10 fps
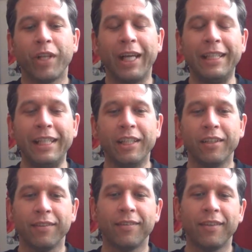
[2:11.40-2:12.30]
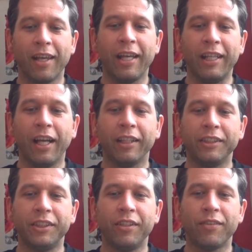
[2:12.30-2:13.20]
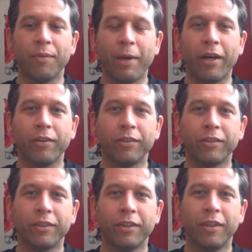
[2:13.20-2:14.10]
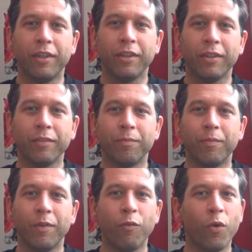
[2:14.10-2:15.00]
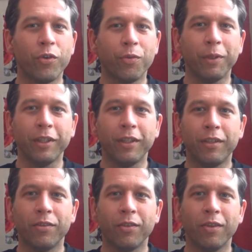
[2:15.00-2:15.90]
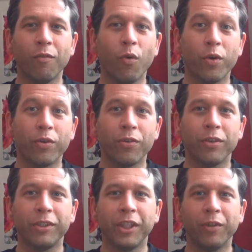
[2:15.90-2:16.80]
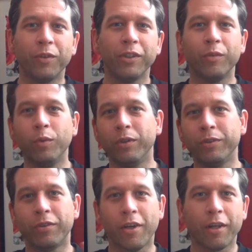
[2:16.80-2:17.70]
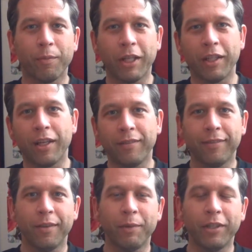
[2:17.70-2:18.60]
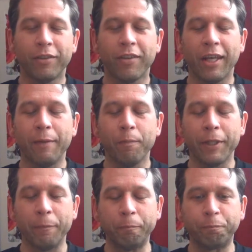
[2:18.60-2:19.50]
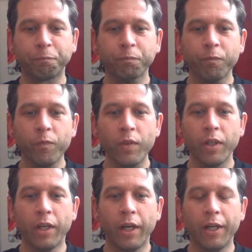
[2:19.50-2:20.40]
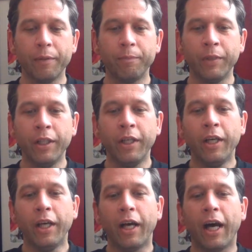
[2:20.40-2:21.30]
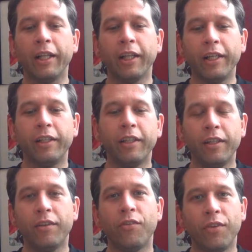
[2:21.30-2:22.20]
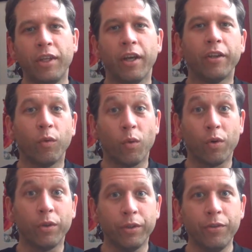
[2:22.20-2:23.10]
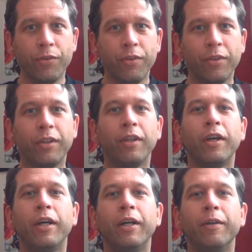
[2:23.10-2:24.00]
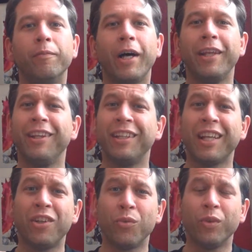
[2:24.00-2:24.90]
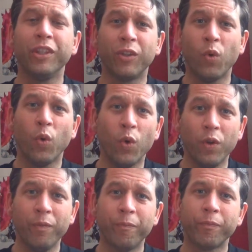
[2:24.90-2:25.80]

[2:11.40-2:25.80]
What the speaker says: ideologies about the Force abilities and the Force in general, and we'll talk about that some other time. But I like getting to see other worlds. I think that is really cool.